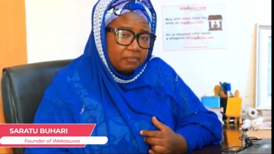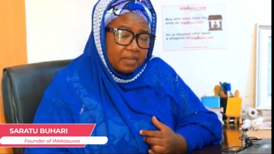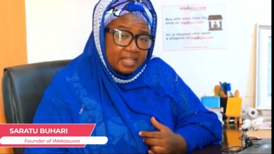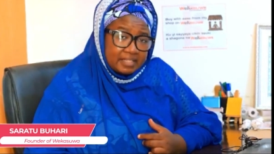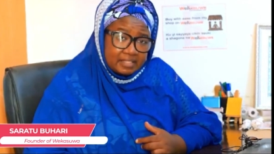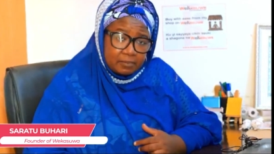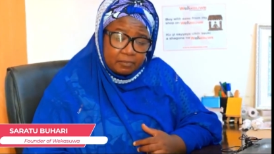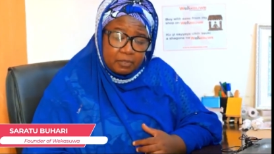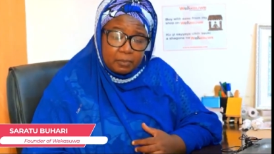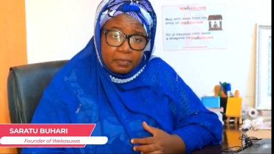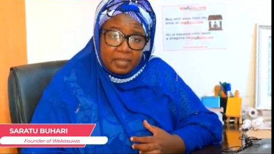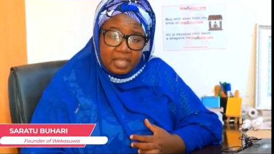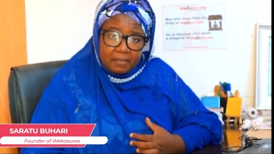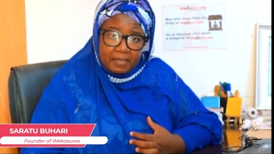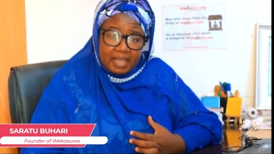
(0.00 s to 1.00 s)

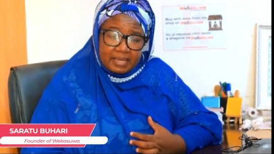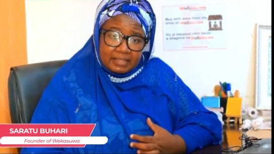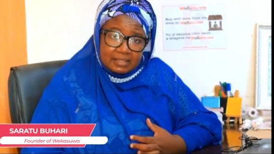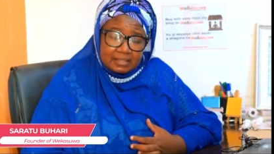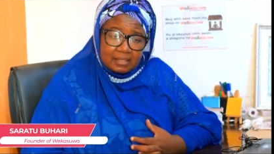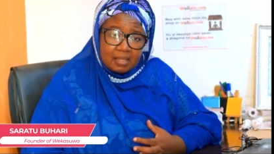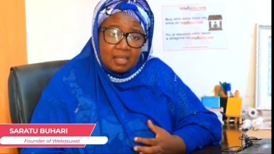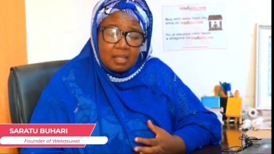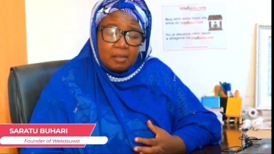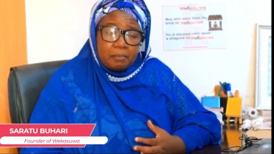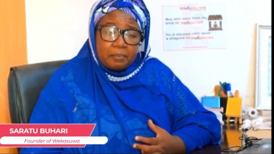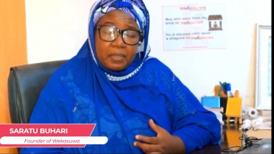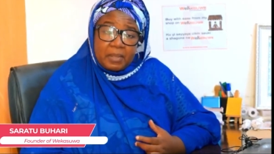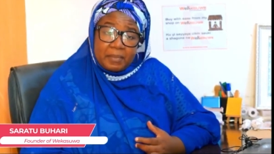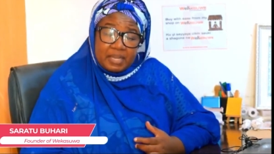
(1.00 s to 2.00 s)
flexible payments,
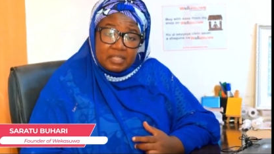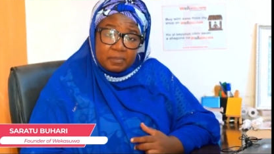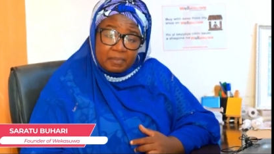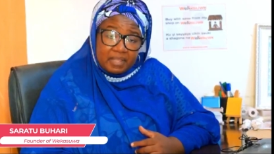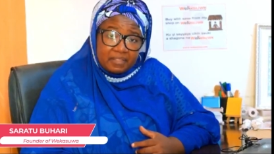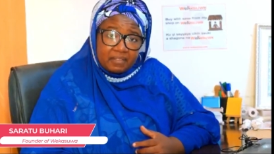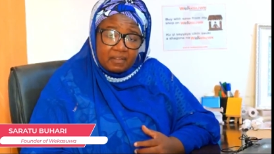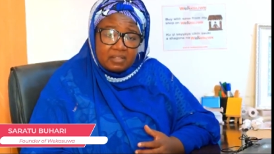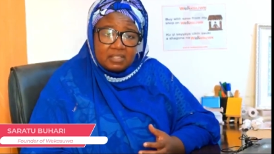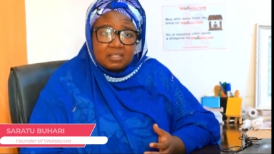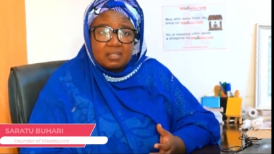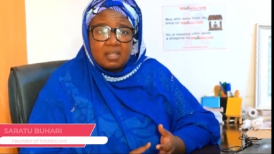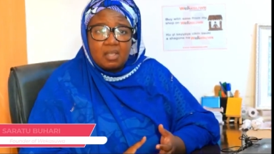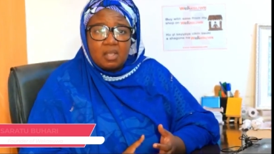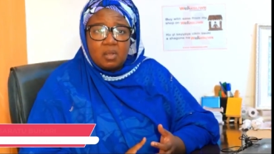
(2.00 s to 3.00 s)
payment
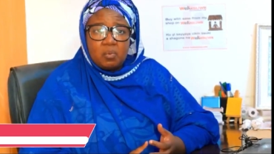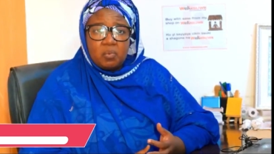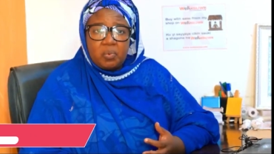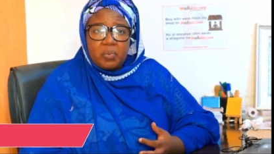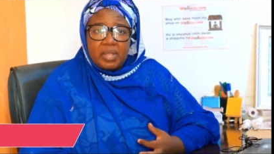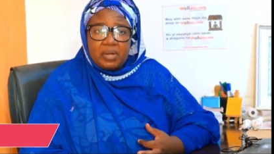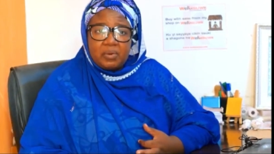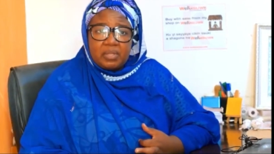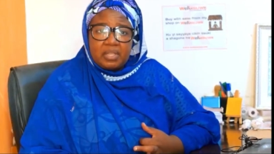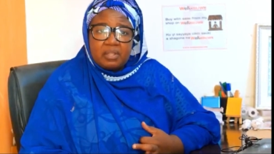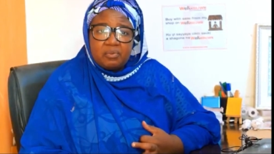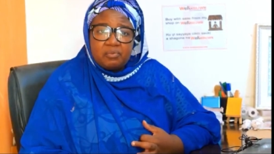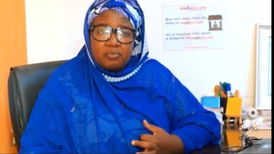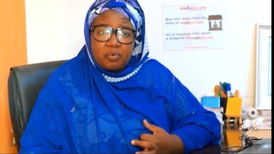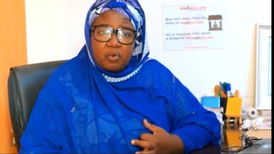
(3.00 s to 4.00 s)
methods. We were
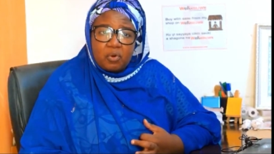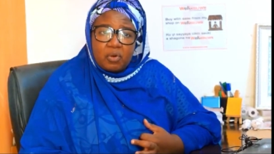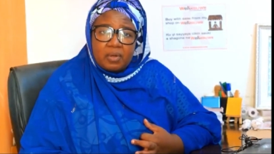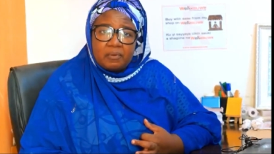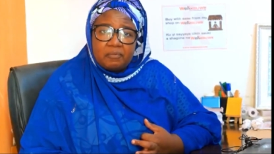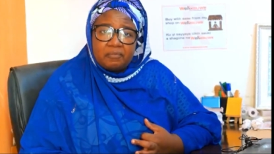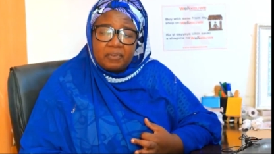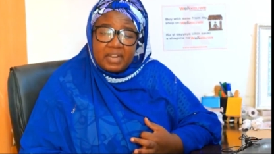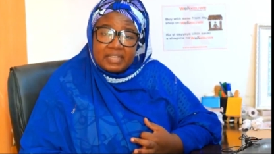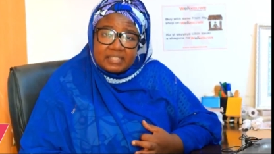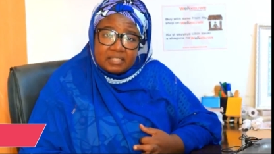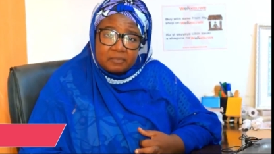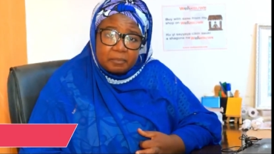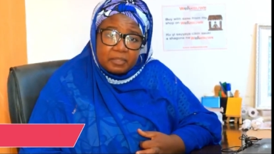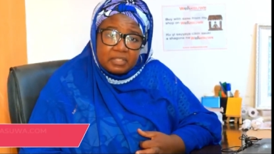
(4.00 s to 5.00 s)
looking for
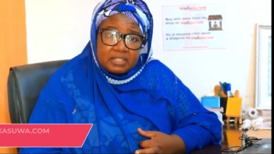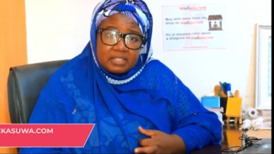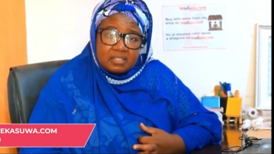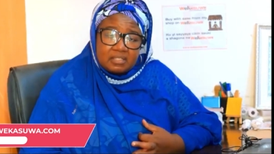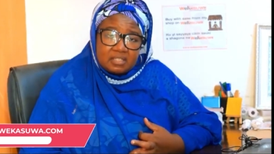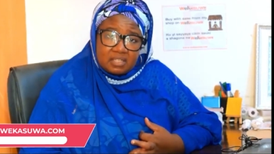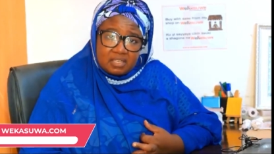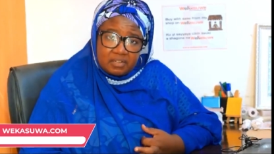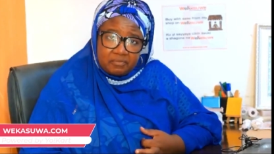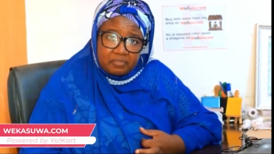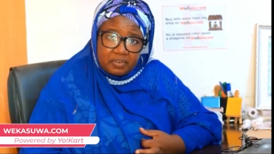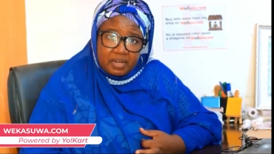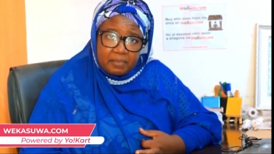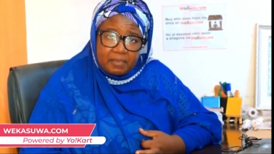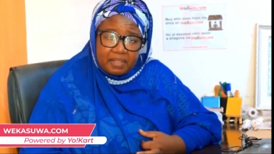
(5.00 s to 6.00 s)
flexible
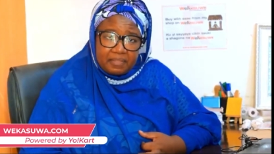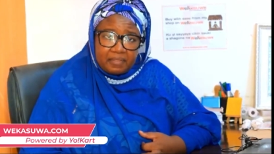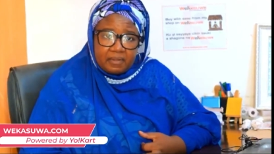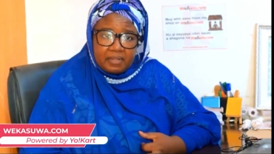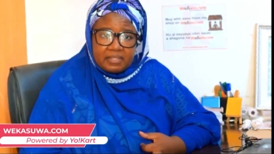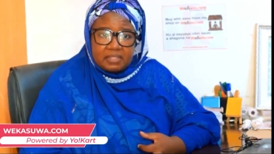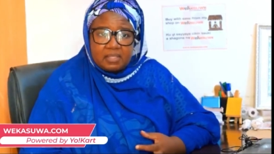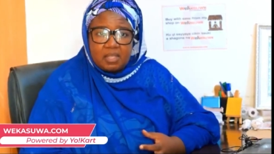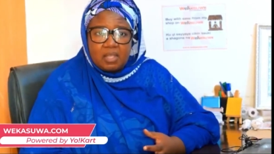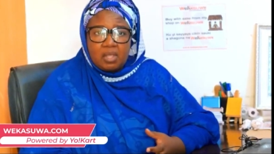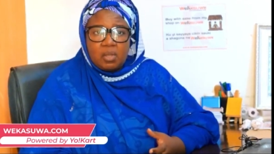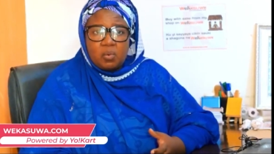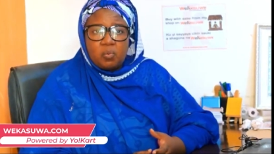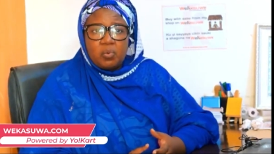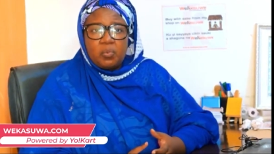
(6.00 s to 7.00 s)
delivery methods
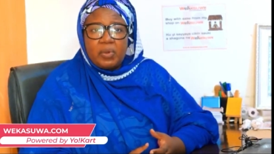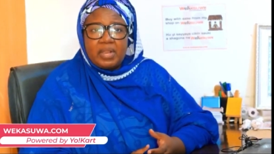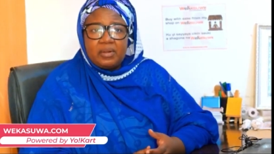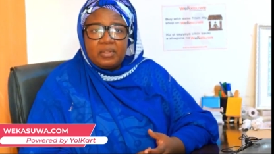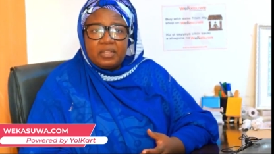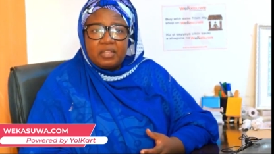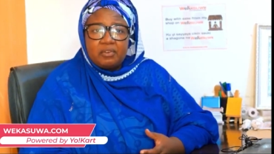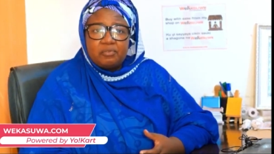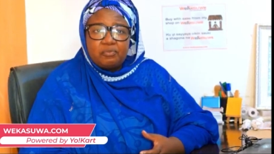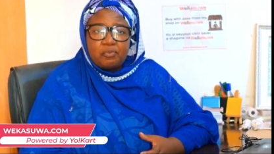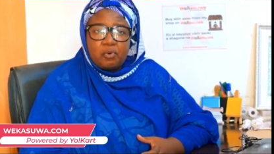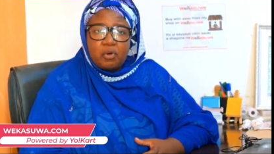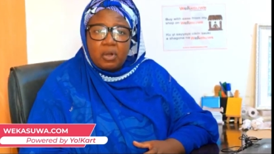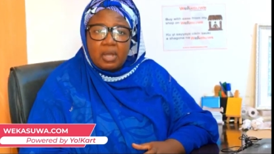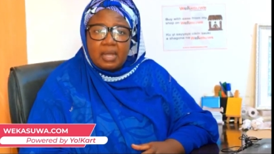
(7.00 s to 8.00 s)
we were looking
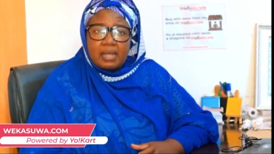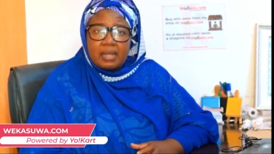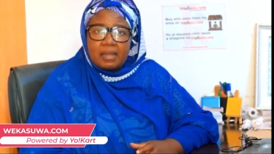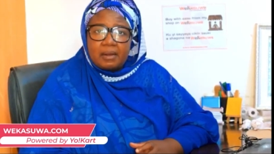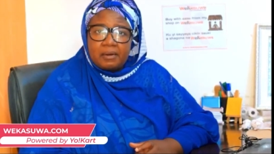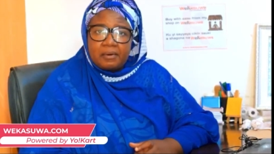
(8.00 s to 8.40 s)
for